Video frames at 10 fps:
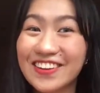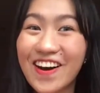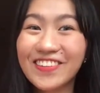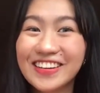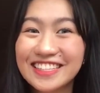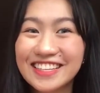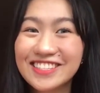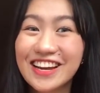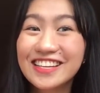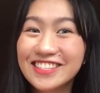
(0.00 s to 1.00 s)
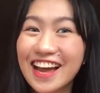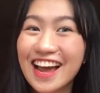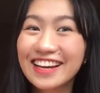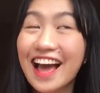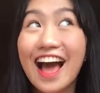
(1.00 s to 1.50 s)
always a
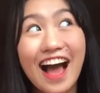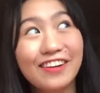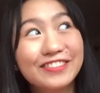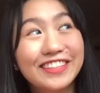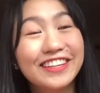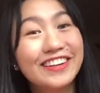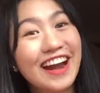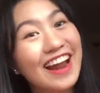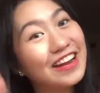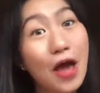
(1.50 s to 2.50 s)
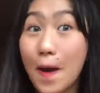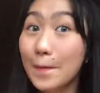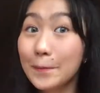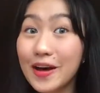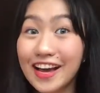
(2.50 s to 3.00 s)
sunshine after the rain.
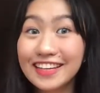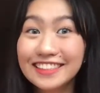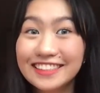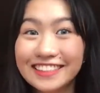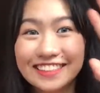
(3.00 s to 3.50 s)
Bye!